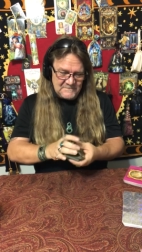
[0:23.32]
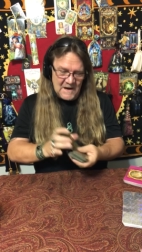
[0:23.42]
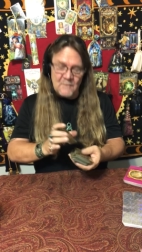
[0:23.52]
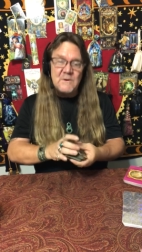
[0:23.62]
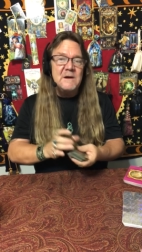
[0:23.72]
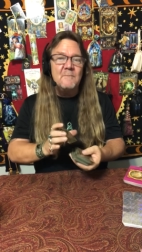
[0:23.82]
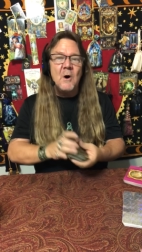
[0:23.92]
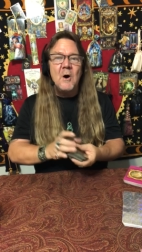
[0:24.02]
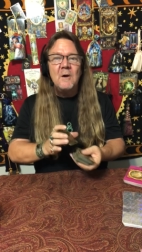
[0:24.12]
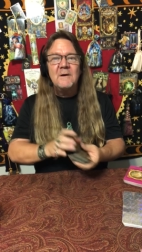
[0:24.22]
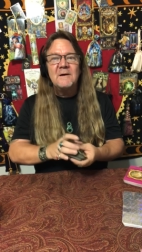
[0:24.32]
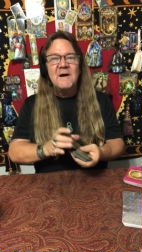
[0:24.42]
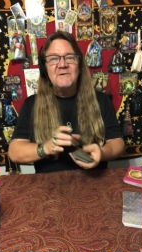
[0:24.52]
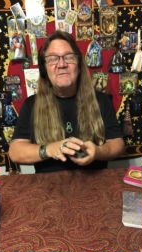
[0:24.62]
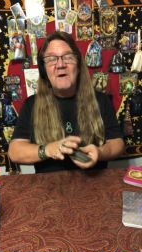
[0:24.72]
I read them all and
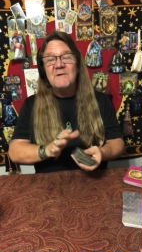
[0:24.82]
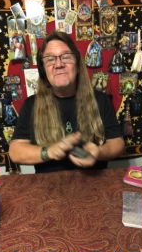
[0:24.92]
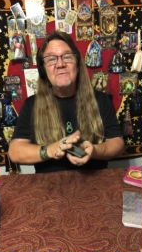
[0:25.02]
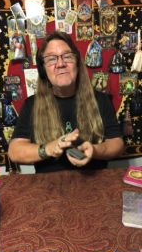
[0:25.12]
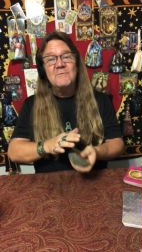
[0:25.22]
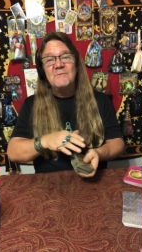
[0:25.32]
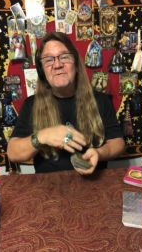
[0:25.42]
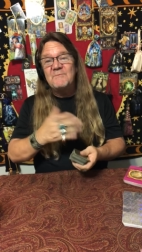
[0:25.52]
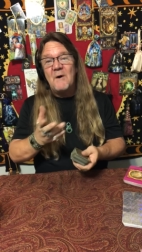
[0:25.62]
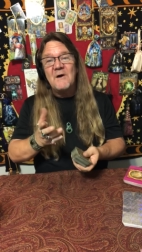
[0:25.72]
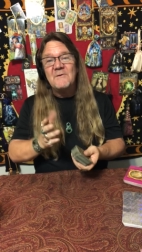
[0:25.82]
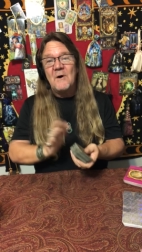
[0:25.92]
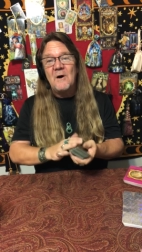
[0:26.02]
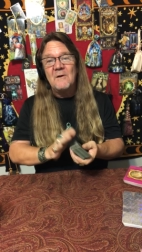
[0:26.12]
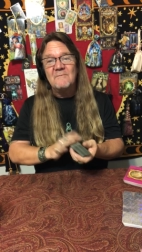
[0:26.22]
I try to respond to
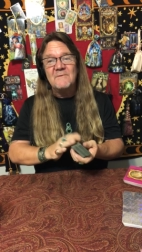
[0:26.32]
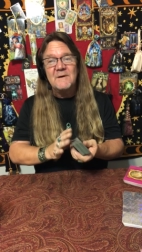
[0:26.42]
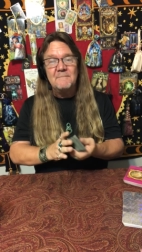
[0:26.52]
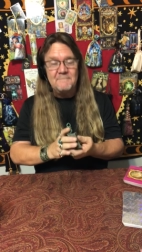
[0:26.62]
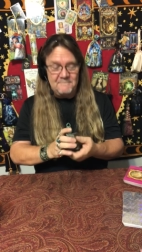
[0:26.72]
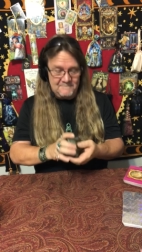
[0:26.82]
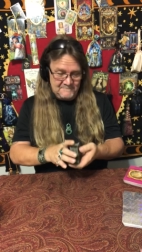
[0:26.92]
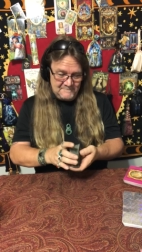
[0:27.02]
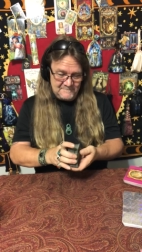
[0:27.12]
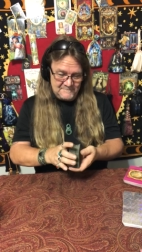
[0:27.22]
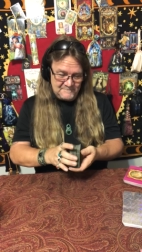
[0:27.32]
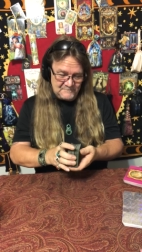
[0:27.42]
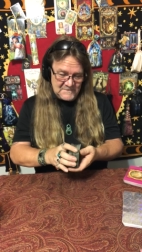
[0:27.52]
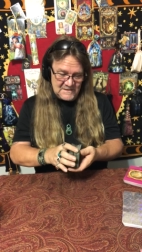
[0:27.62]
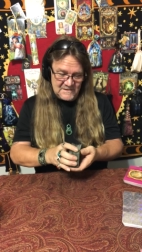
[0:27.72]
all of them.
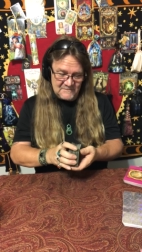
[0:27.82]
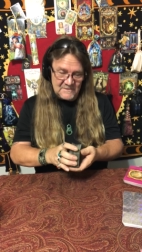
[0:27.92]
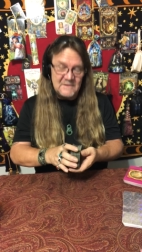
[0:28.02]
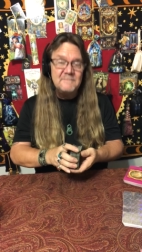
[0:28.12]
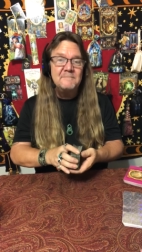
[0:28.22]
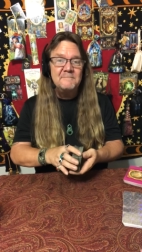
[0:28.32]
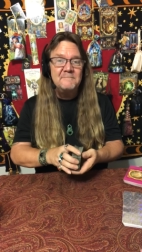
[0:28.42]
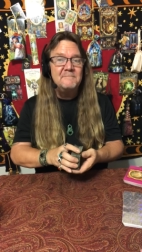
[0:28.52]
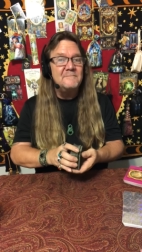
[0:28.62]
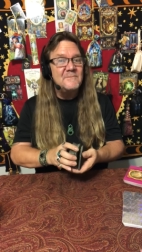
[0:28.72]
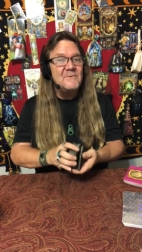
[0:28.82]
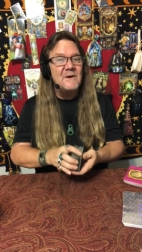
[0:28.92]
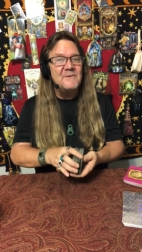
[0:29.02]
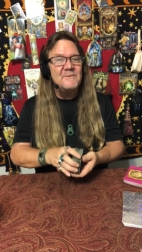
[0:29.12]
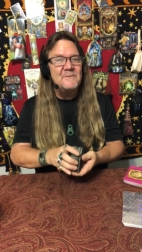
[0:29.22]
Definitely
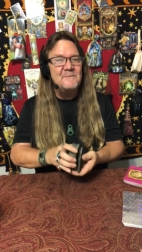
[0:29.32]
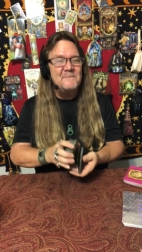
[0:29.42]
try to.